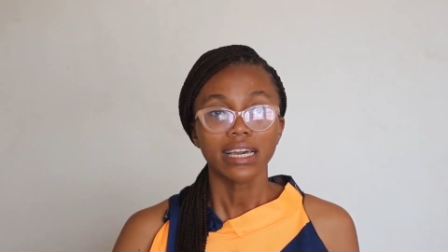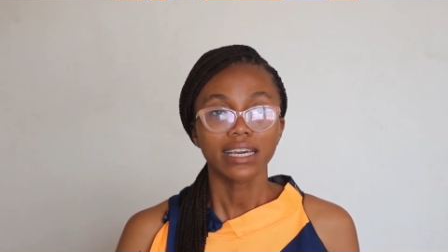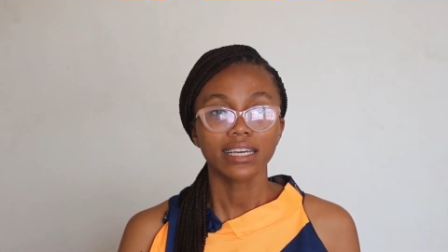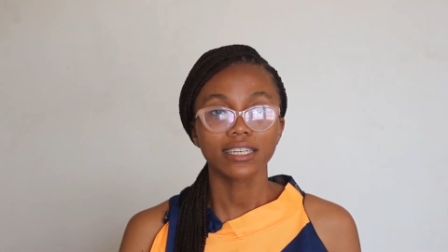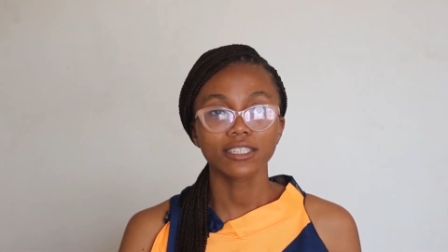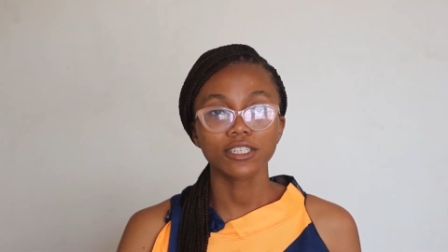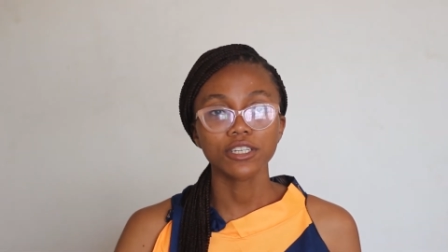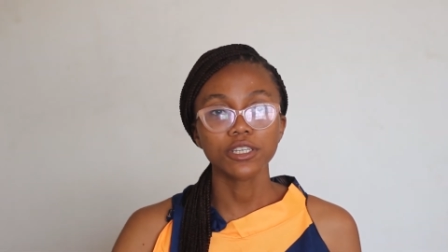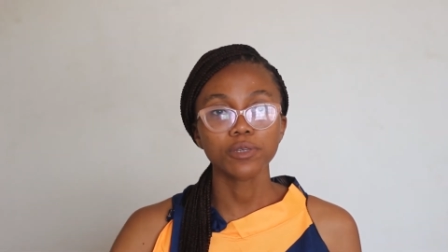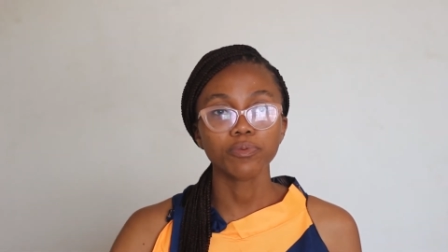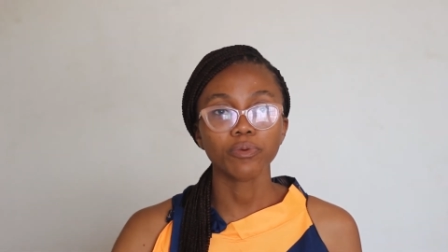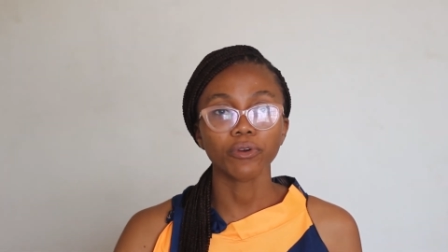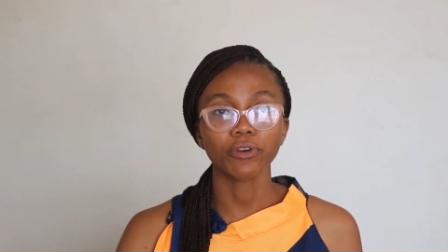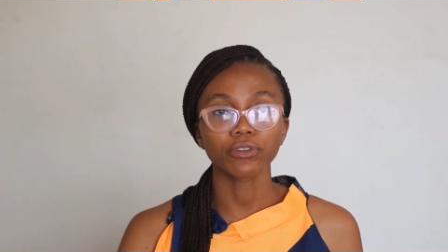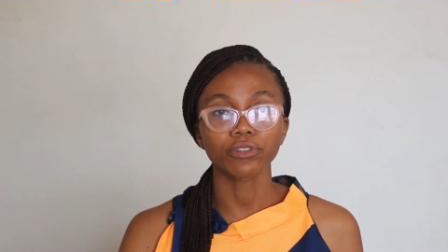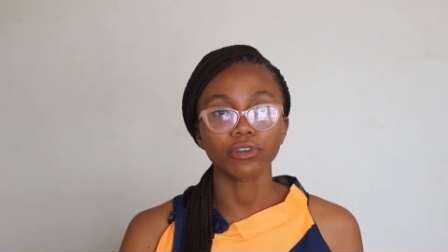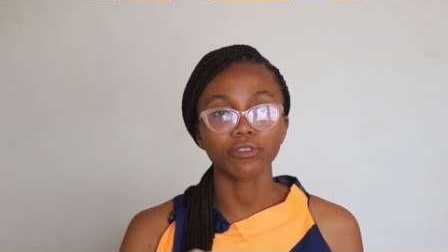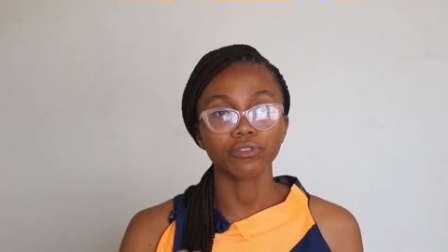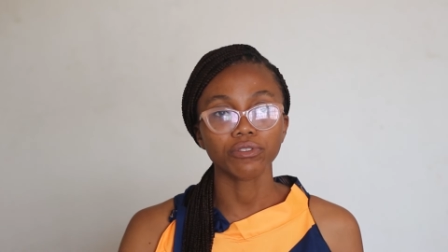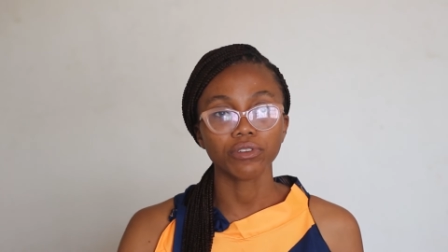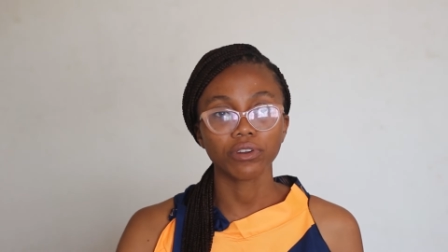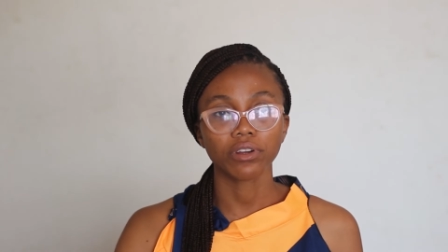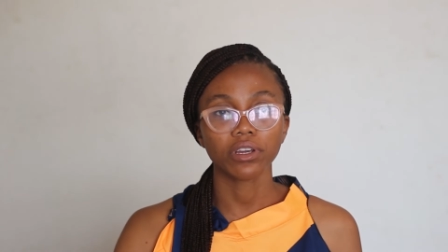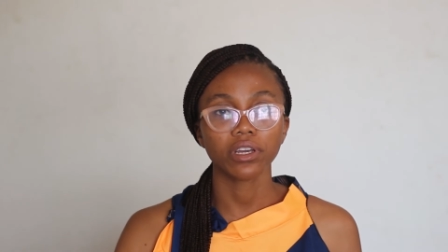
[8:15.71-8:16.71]
in this period
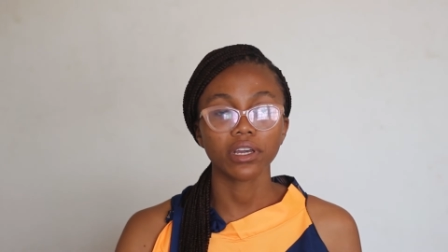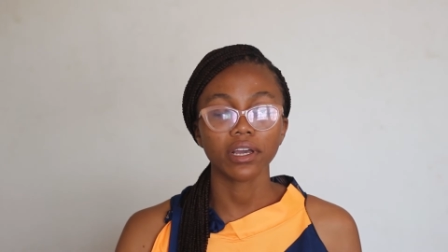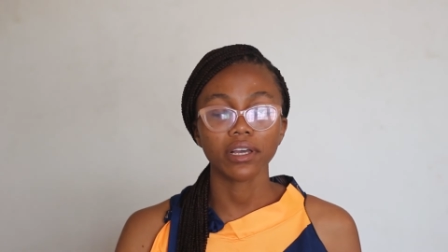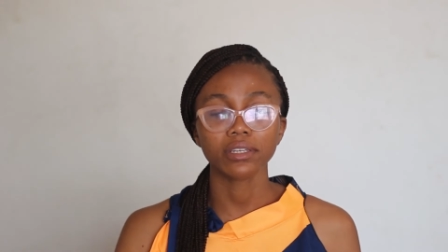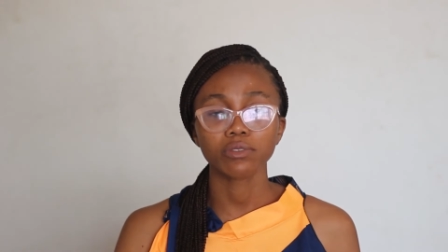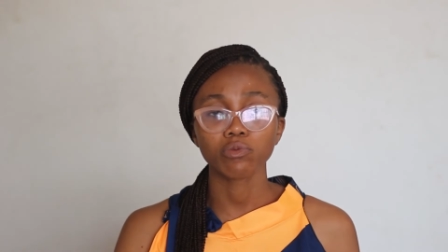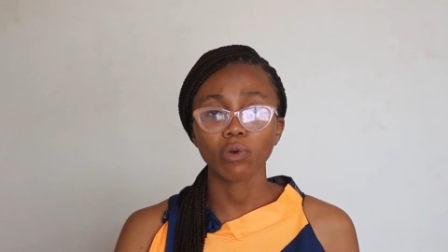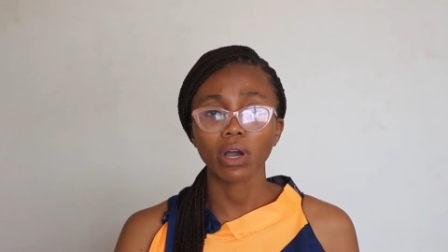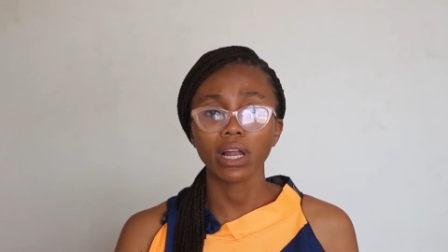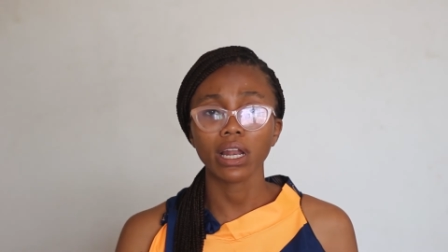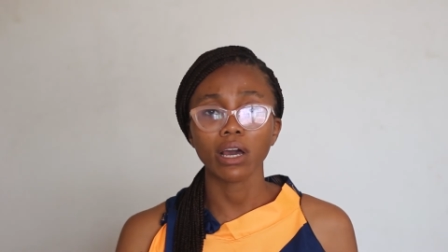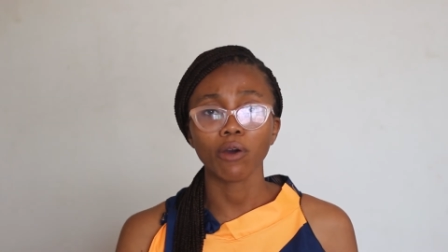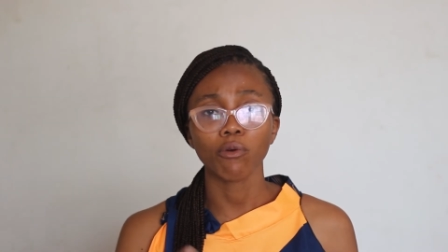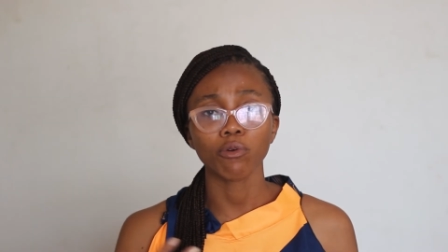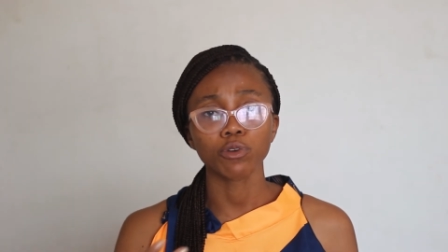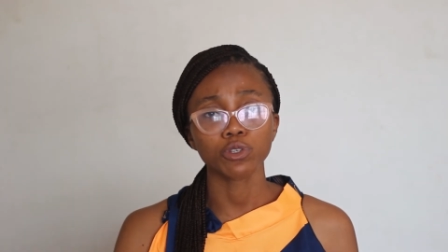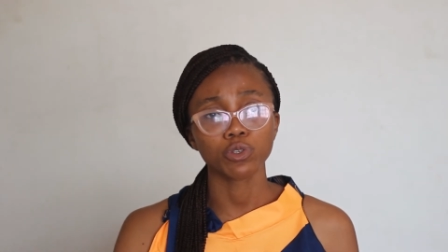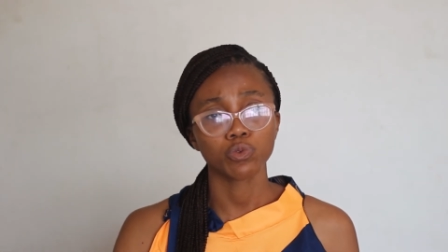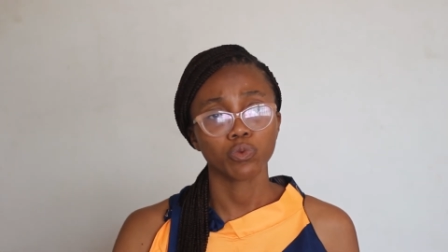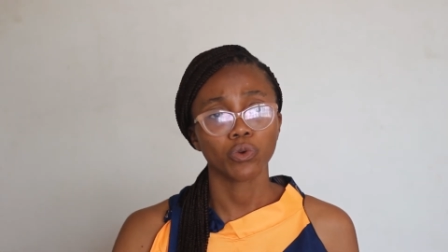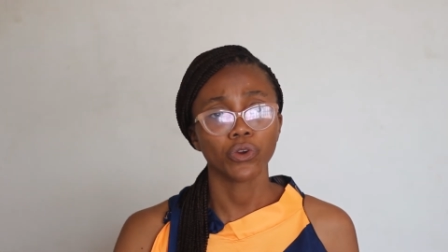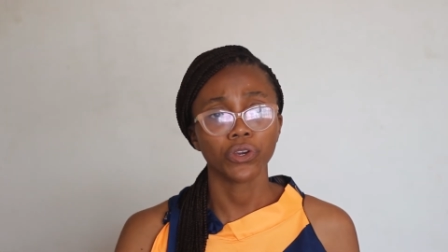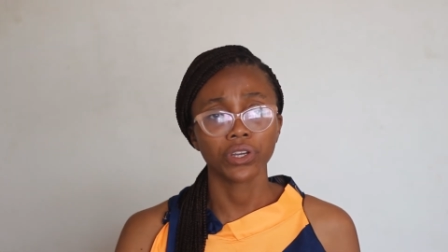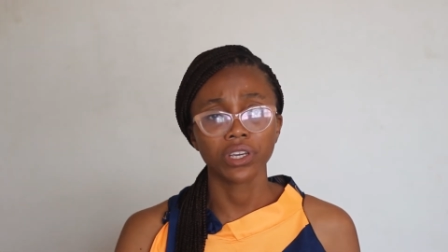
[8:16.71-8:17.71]
of 3 years while I
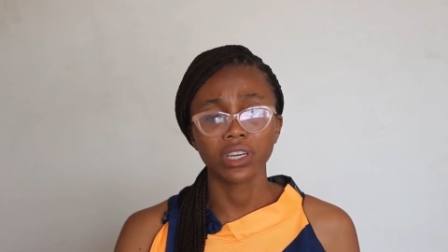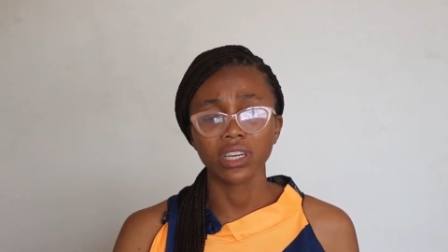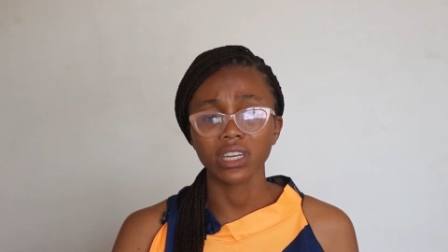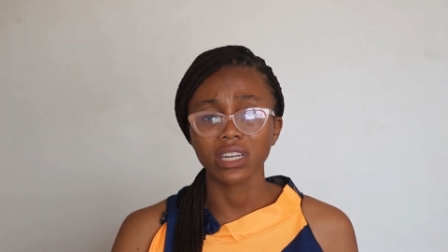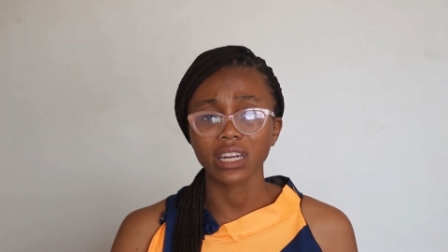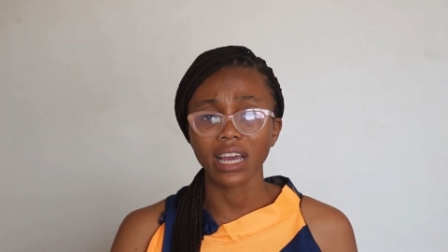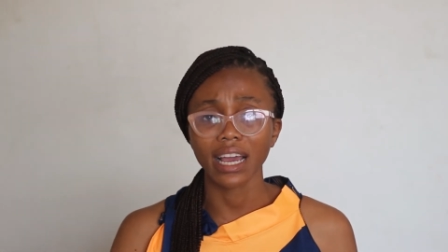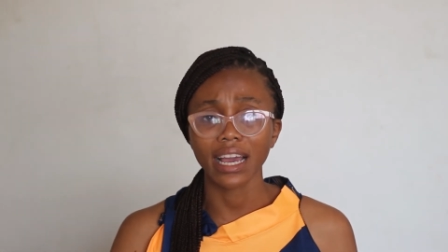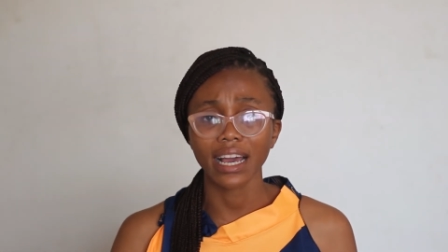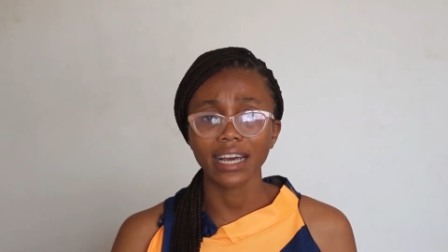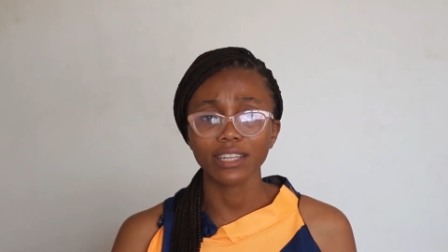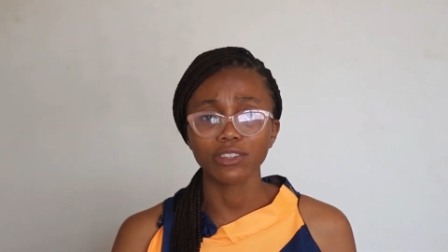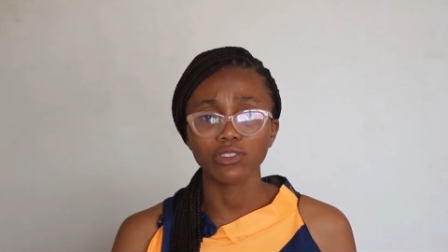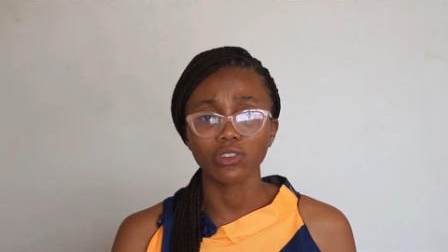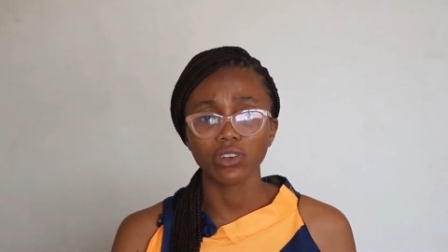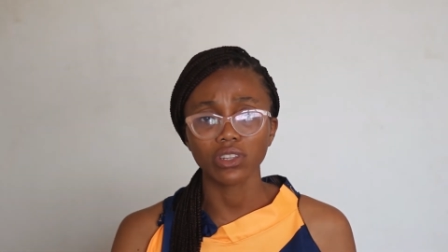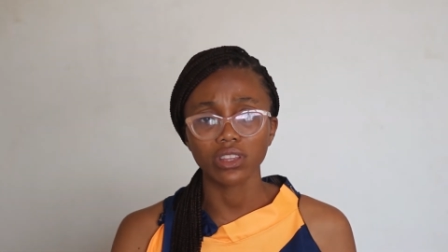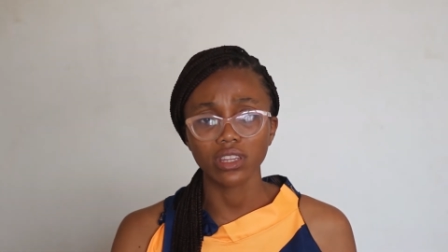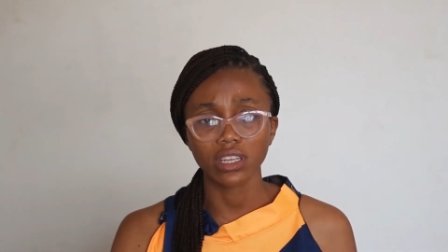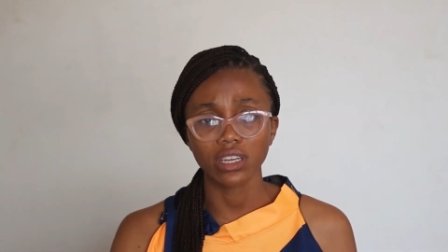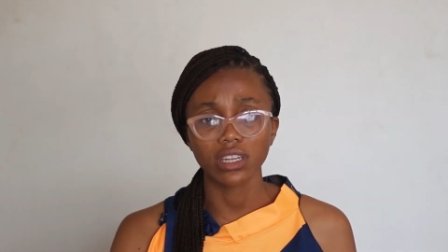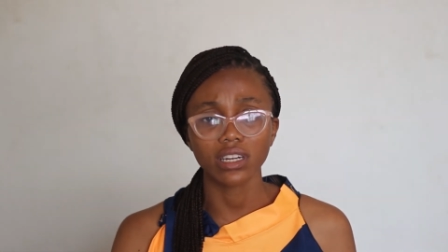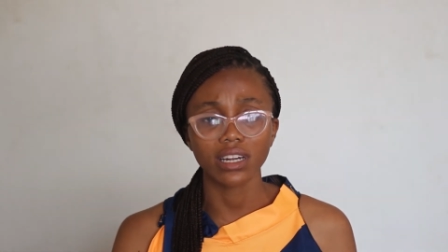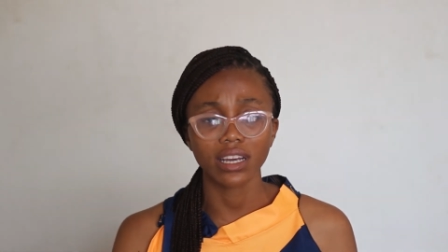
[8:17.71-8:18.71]
was working, I had
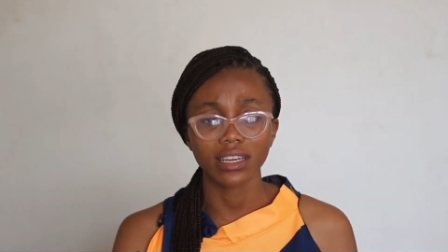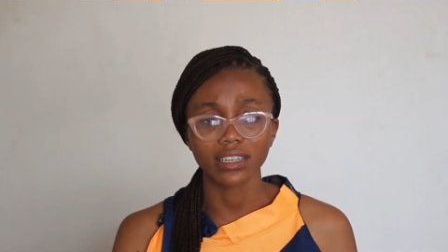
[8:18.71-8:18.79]
nothing.